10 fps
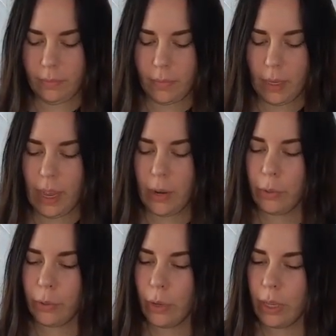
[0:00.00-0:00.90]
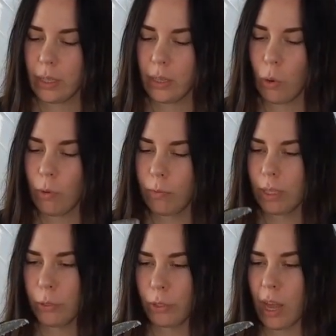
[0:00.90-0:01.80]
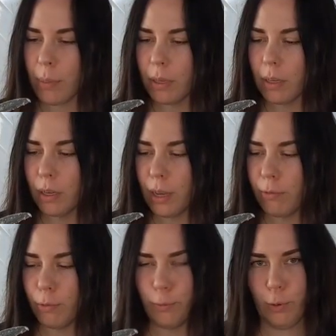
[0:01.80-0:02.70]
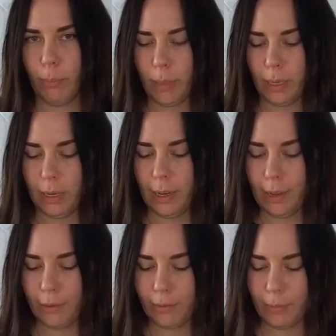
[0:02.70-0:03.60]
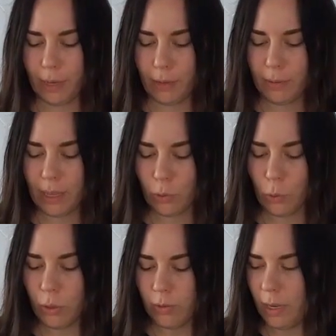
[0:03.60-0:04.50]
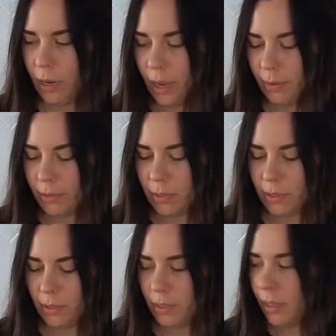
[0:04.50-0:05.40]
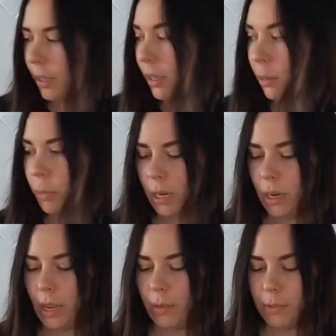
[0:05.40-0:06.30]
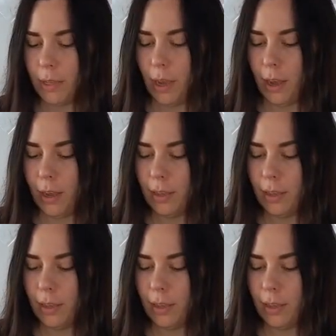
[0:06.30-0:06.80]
And also, it's an awfully sharp knife for a butter knife, but I feel like all of our knives that are butter knives are